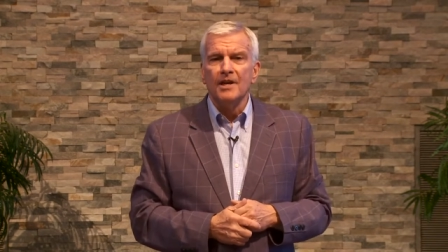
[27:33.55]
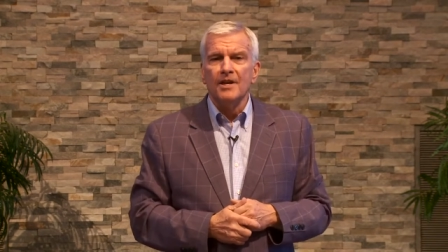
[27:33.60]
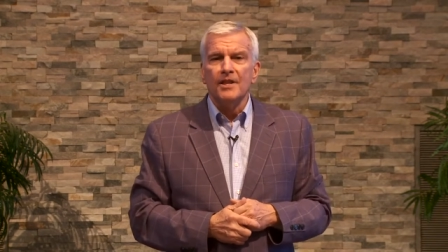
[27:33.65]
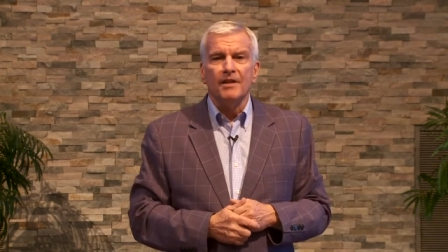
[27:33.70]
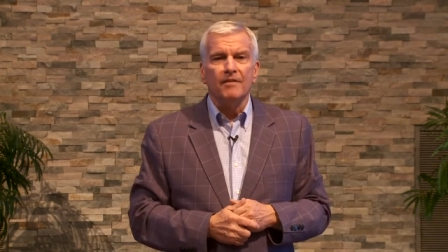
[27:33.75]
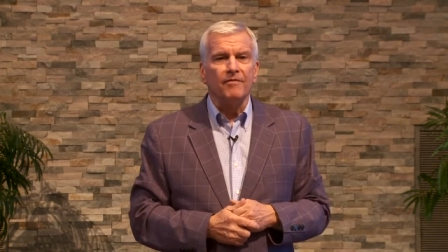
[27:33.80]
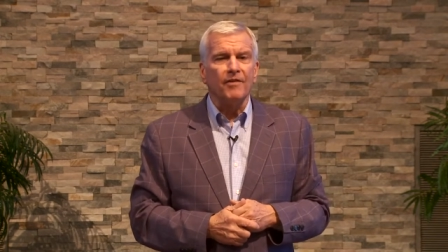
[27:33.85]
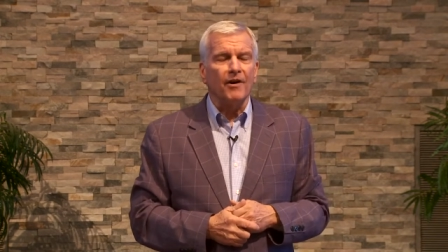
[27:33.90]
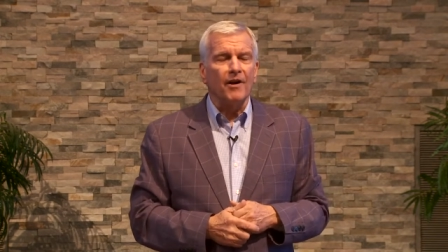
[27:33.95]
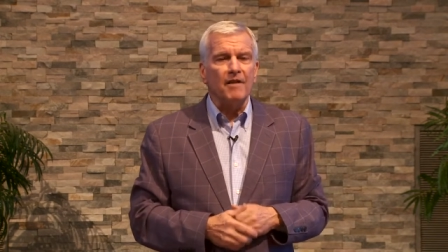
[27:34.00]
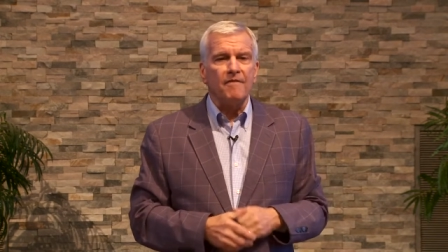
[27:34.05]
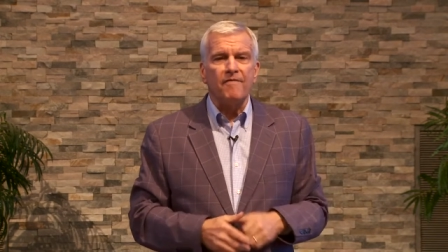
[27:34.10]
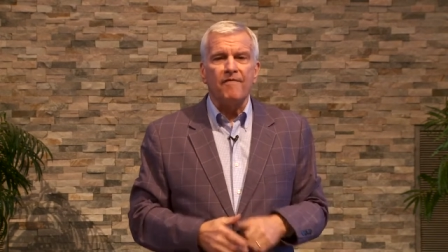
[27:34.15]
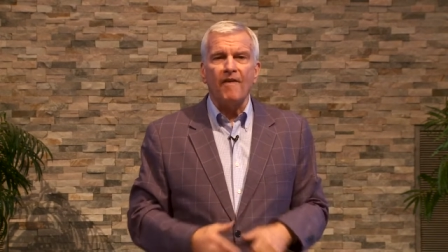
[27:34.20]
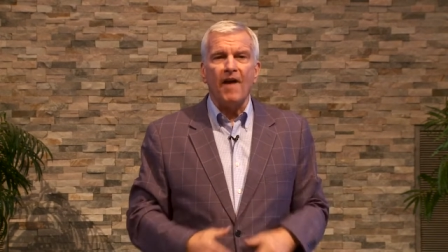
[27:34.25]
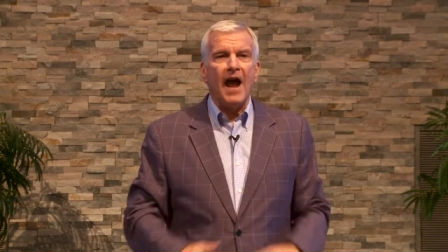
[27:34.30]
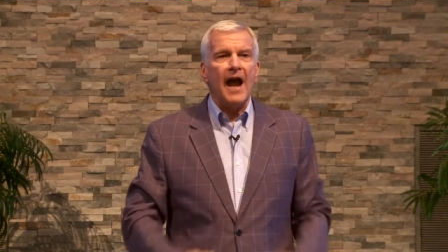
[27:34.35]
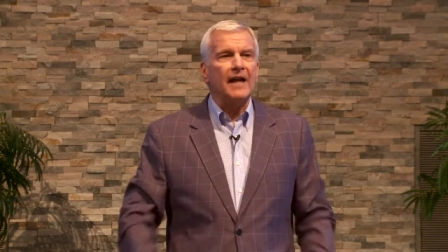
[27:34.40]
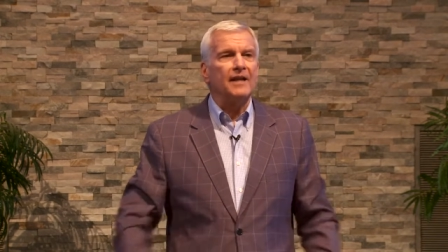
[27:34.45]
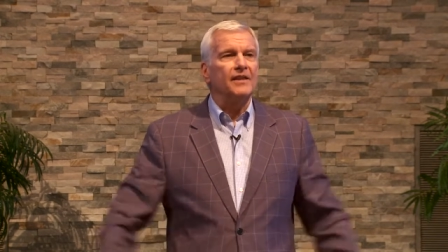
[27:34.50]
The very
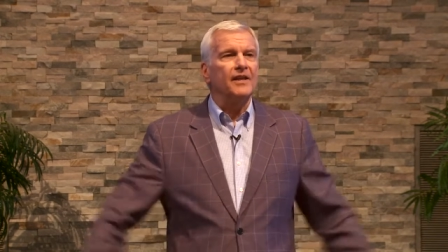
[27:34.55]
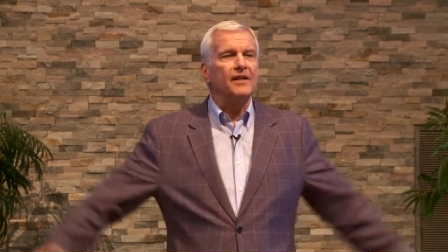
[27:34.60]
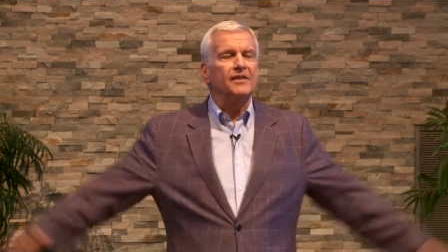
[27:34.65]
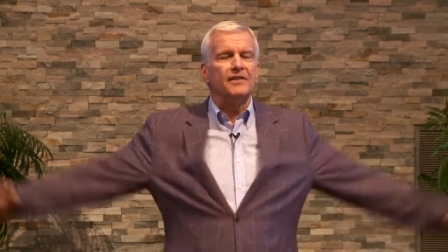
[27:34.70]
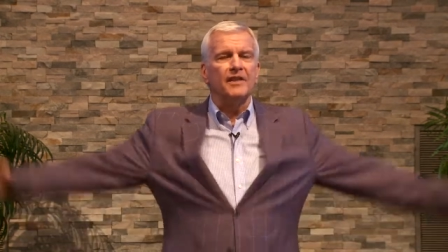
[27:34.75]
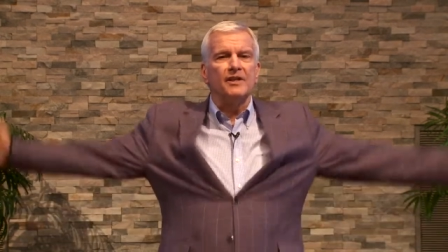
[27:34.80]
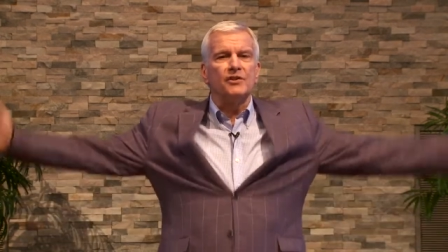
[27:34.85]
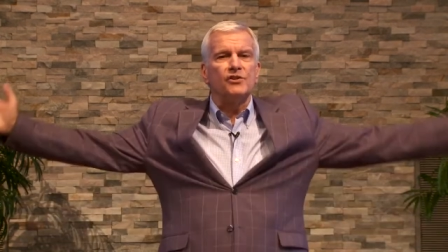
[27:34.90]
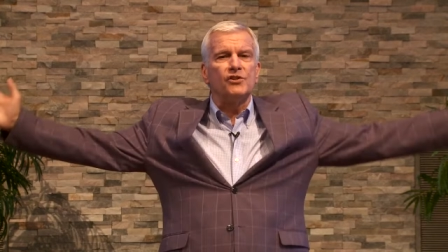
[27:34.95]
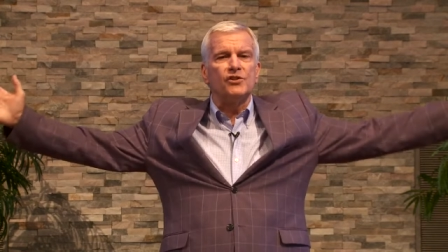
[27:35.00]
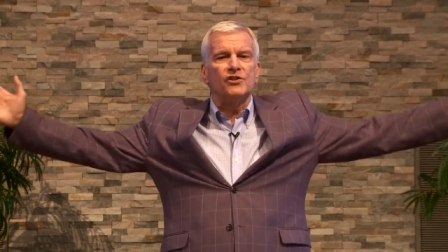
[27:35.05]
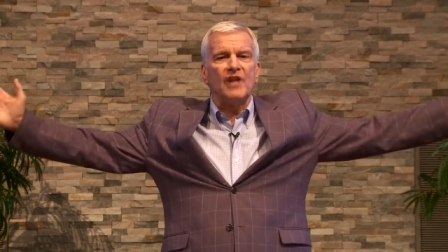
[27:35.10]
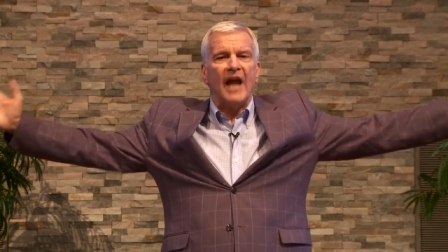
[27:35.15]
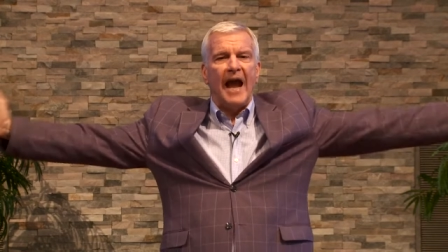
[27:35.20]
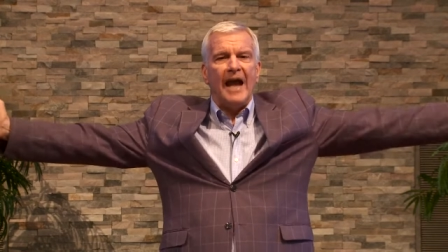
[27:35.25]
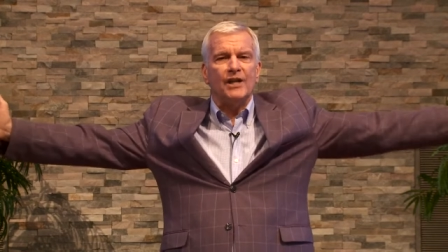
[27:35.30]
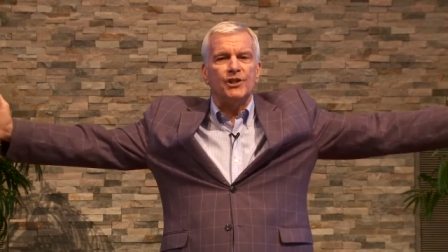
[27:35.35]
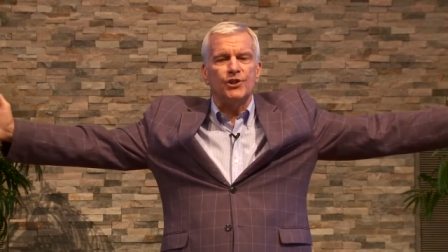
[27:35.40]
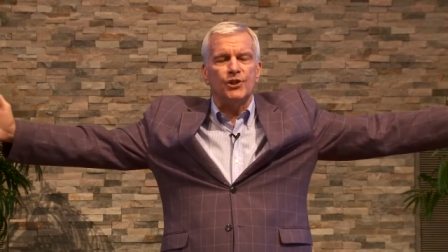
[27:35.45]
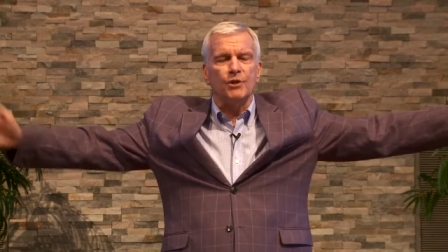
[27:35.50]
fact that this
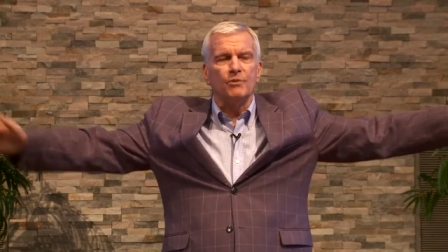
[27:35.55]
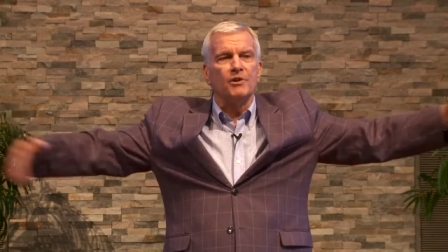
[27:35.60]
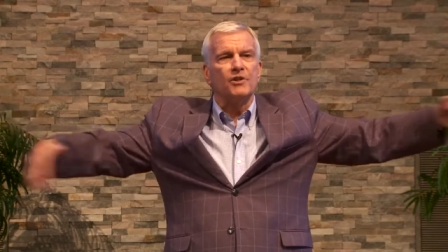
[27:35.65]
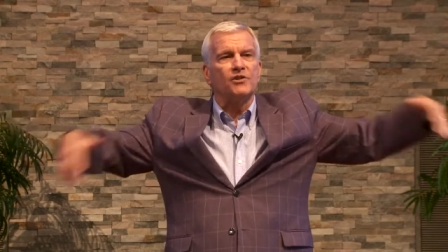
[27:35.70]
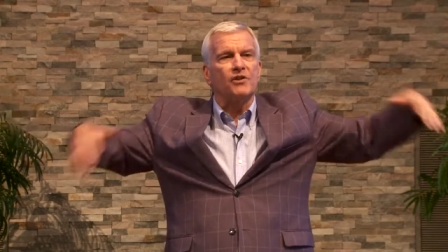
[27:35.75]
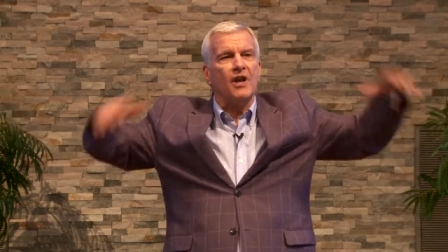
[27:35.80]
statue is